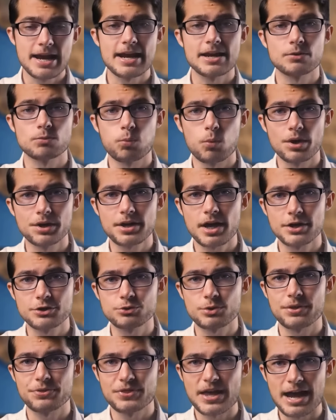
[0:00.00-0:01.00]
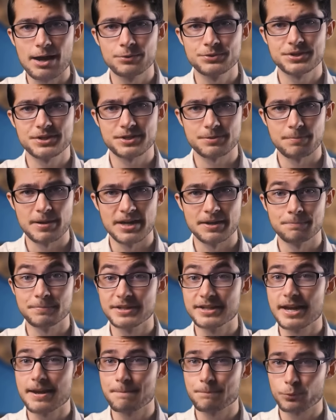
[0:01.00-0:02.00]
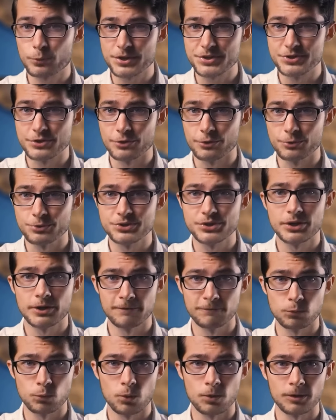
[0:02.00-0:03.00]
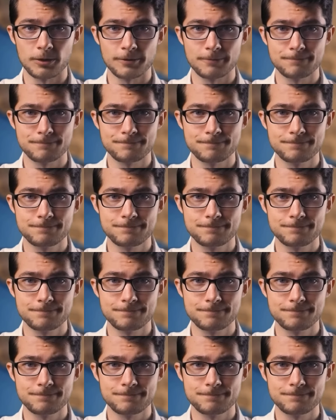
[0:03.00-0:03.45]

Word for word: and 100,000 men became prisoners of war.